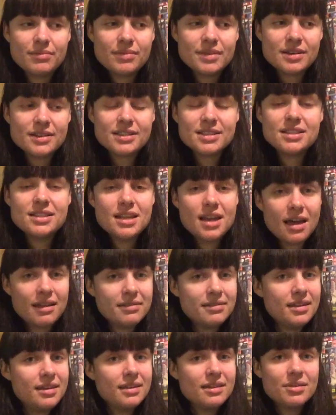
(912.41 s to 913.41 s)
There is
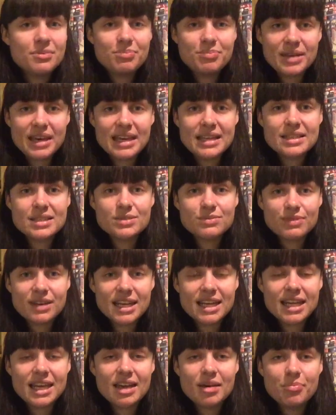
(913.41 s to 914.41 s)
nothing that beats
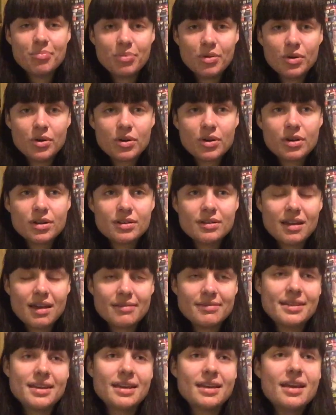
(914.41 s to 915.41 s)
reading a book.
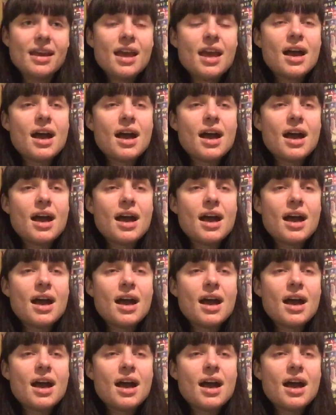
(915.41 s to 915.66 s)
Nothing.